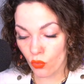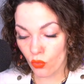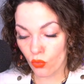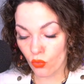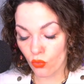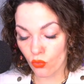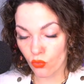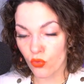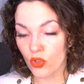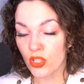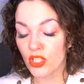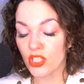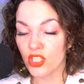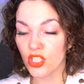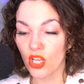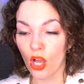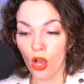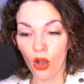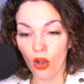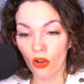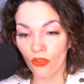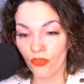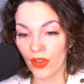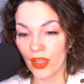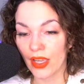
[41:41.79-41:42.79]

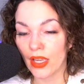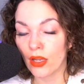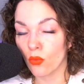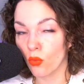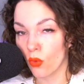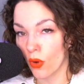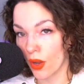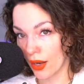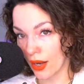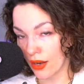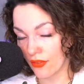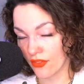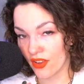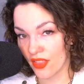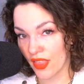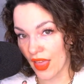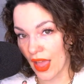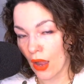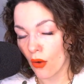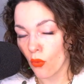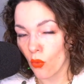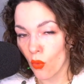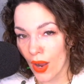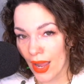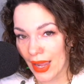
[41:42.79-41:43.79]
resolve in whatever
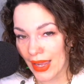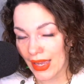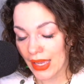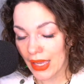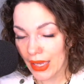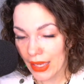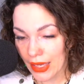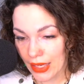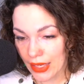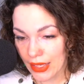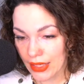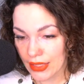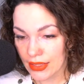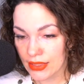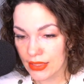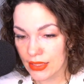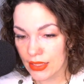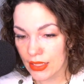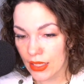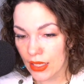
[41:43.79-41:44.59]
that way is.